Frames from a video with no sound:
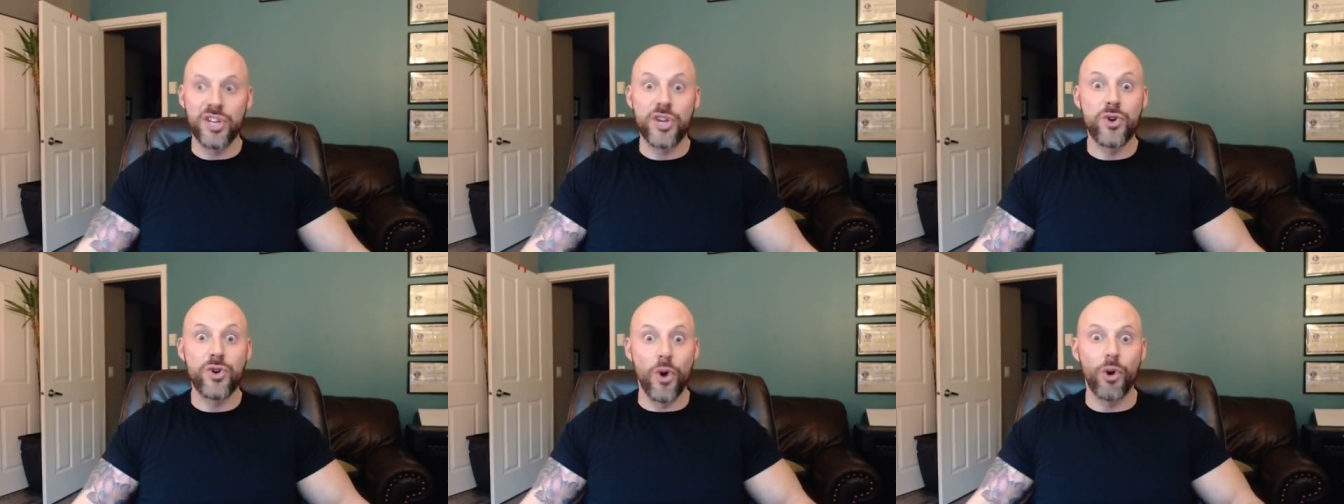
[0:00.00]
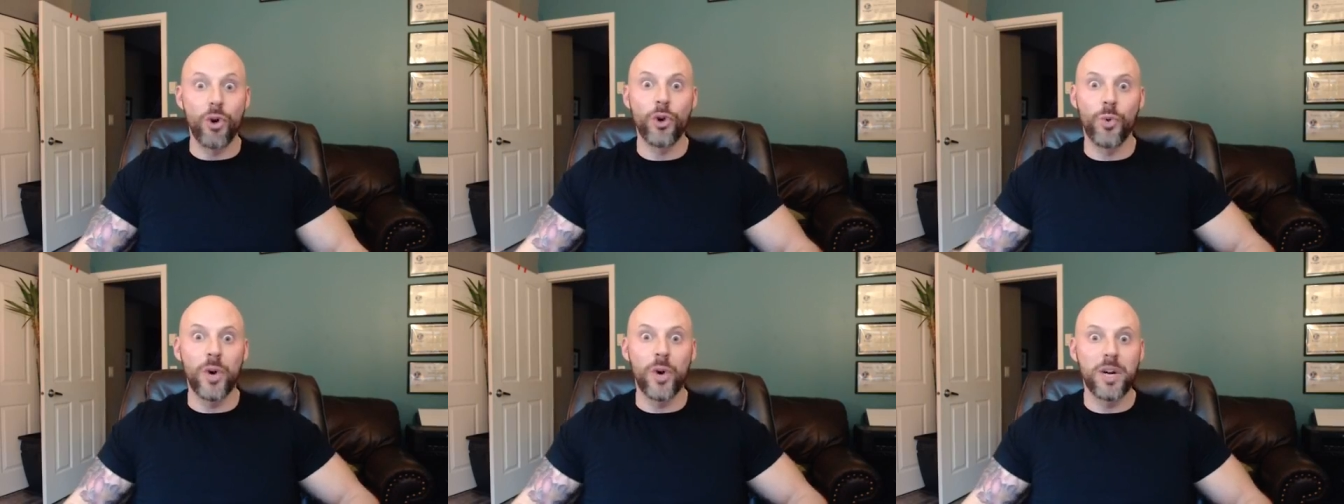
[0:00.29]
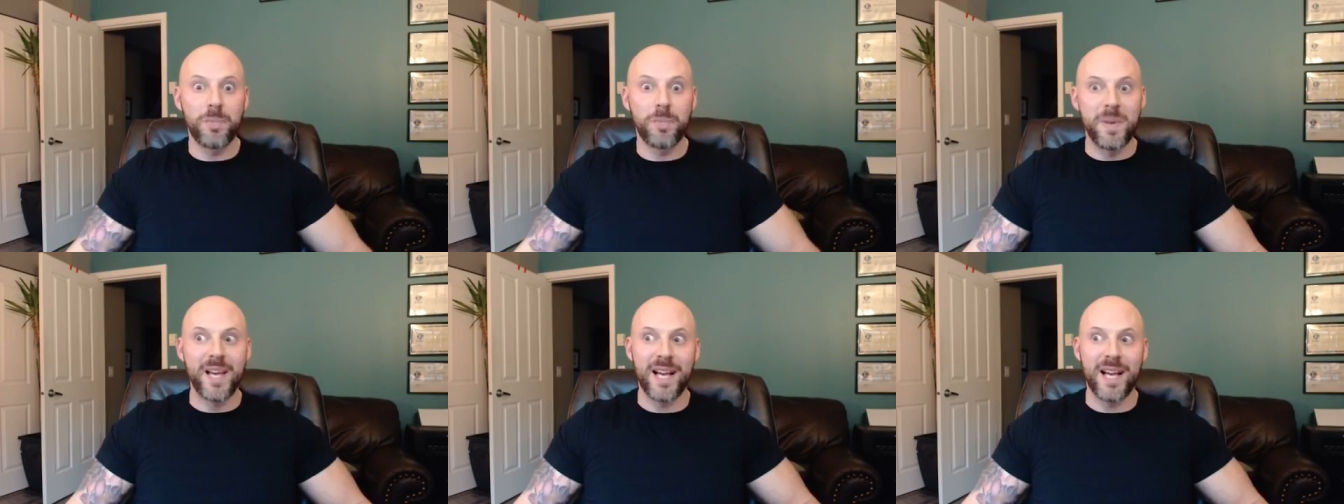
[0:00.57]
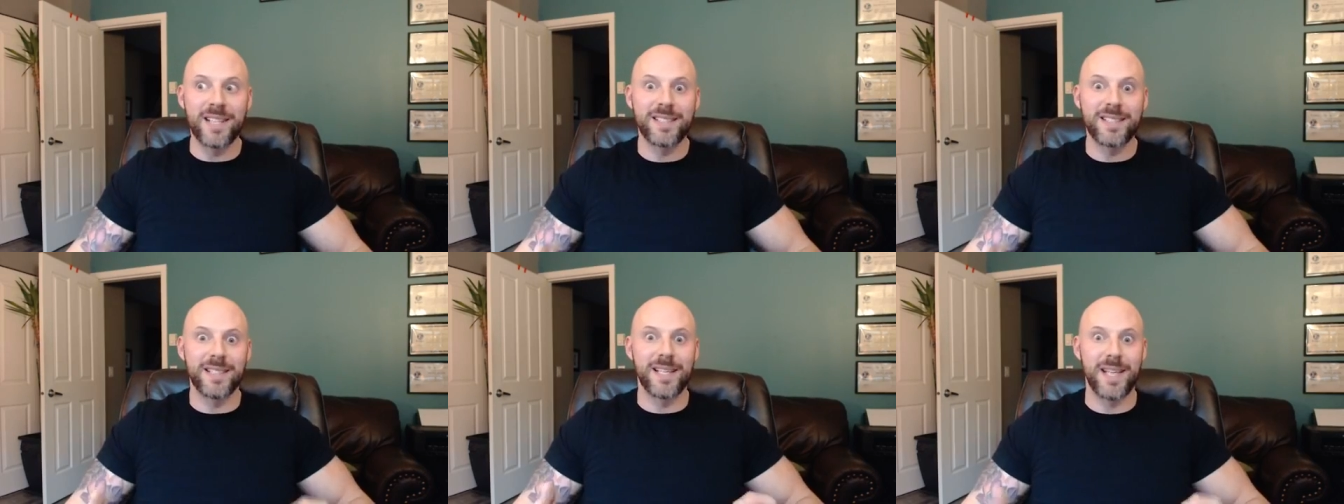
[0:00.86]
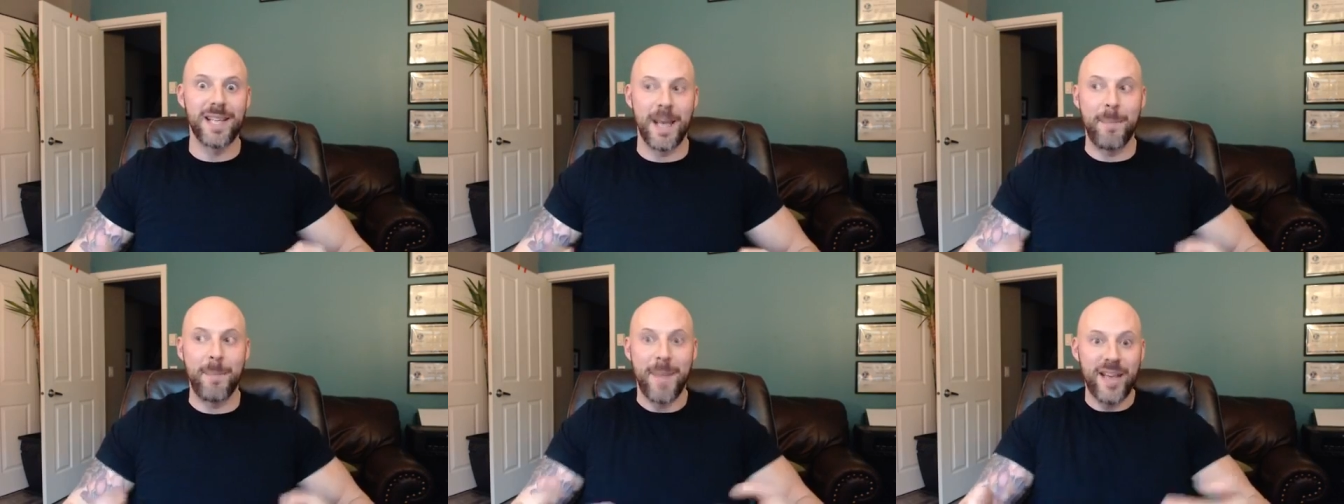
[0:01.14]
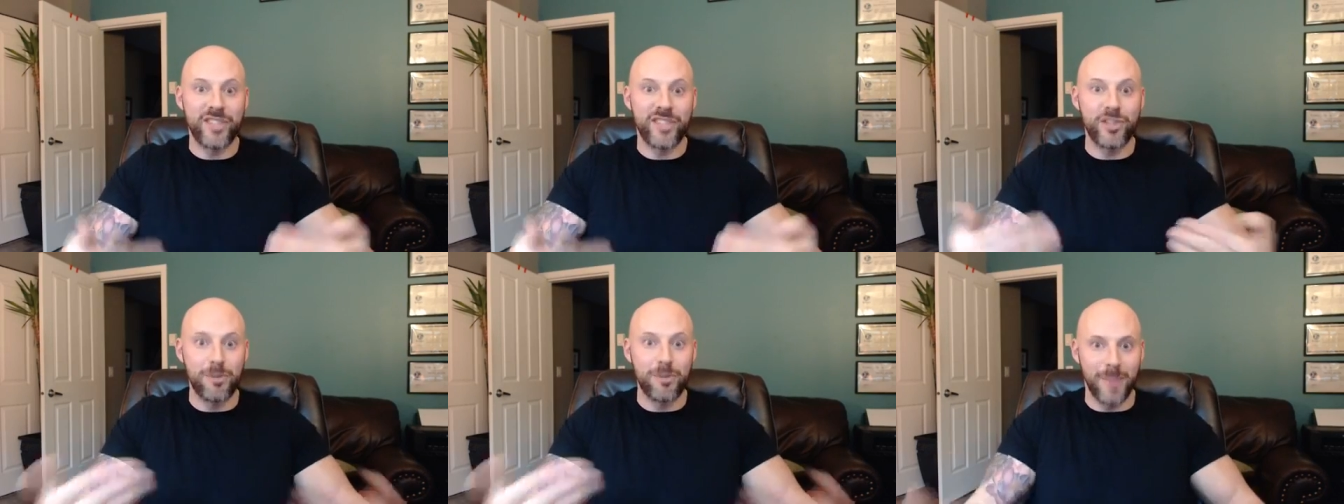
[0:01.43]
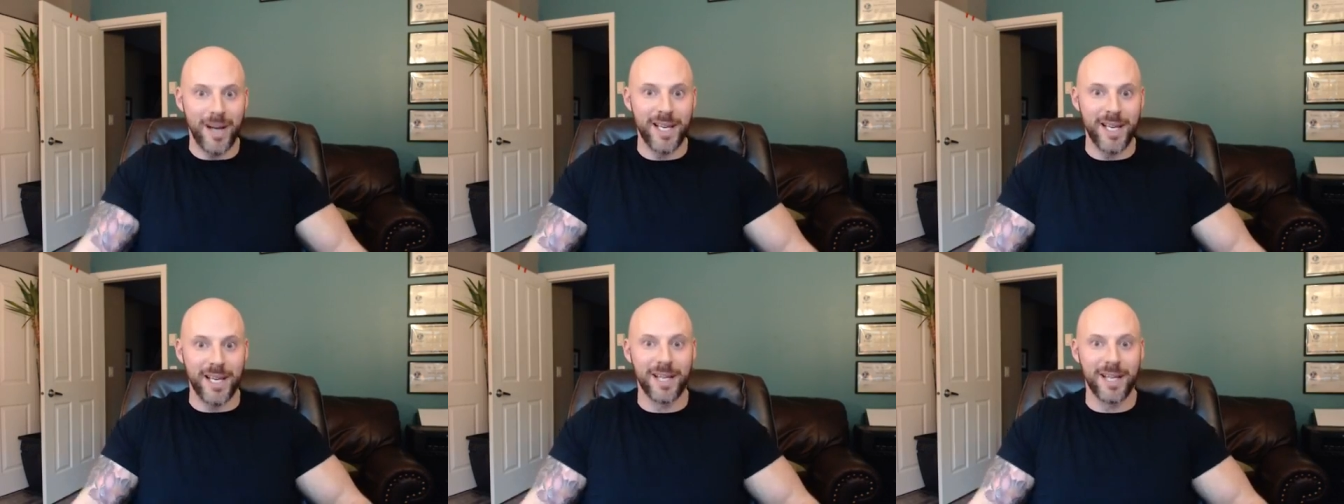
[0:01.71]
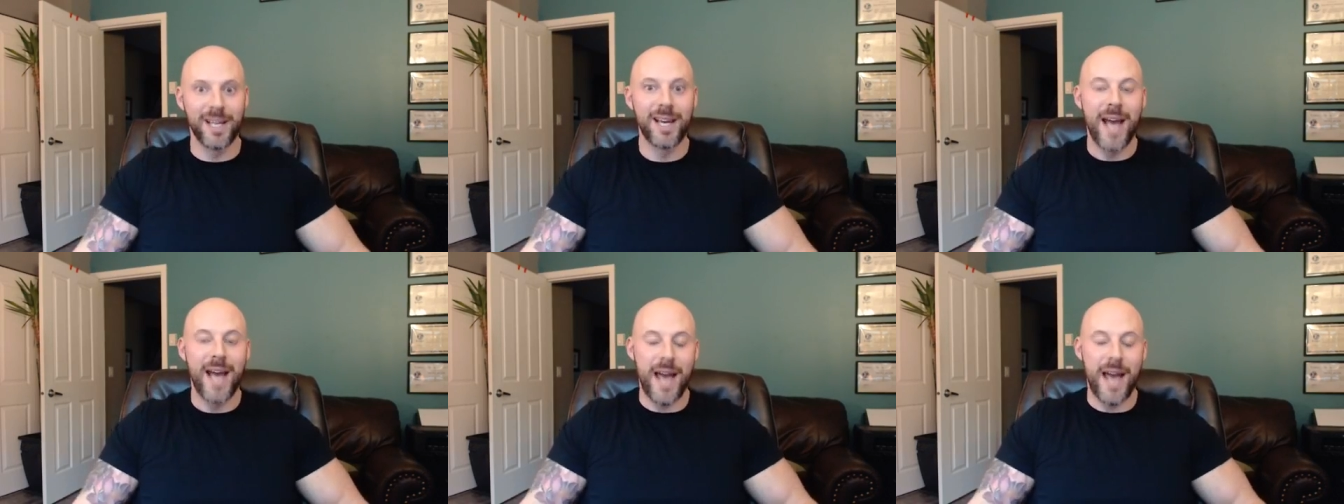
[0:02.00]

You go to work because it makes you money